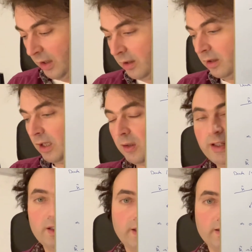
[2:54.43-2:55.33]
Now in
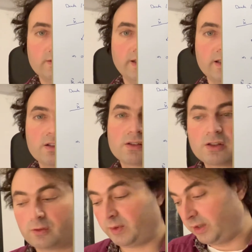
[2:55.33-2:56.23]
the later
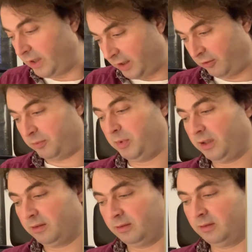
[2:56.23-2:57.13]
lectures we have
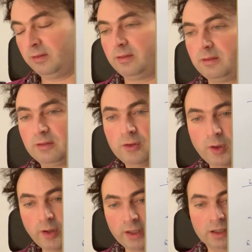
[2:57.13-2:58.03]
been
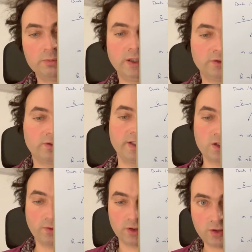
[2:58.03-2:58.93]
talking about Green's
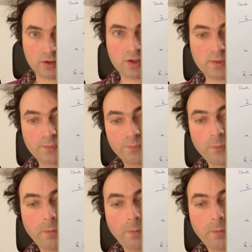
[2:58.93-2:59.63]
functions.